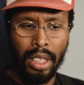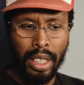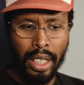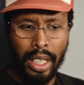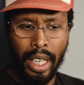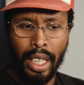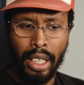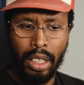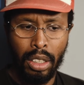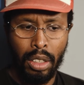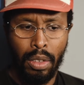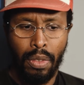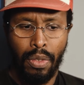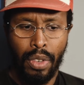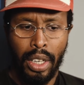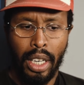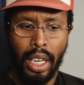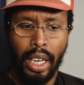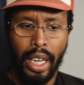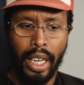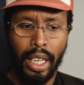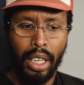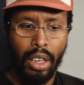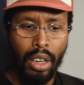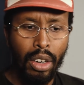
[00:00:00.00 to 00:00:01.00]
got to feel
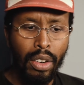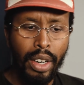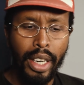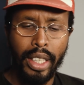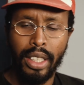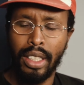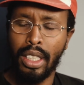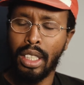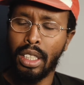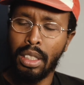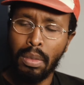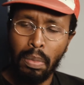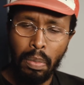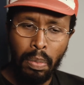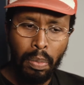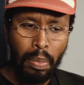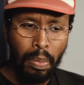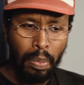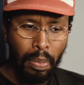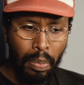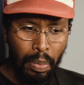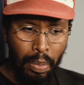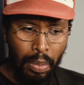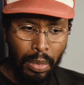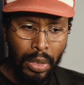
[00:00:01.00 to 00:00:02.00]
like, all right,
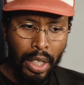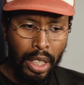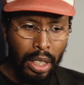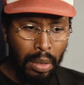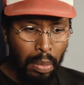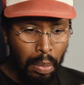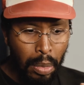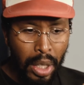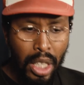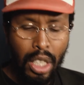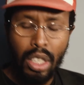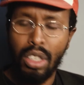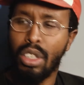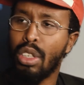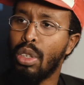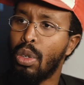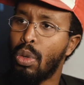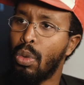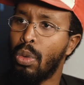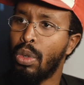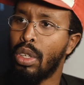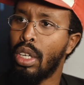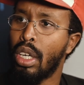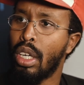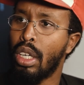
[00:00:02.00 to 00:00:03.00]
just be
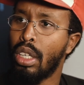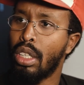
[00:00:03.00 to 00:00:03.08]
you,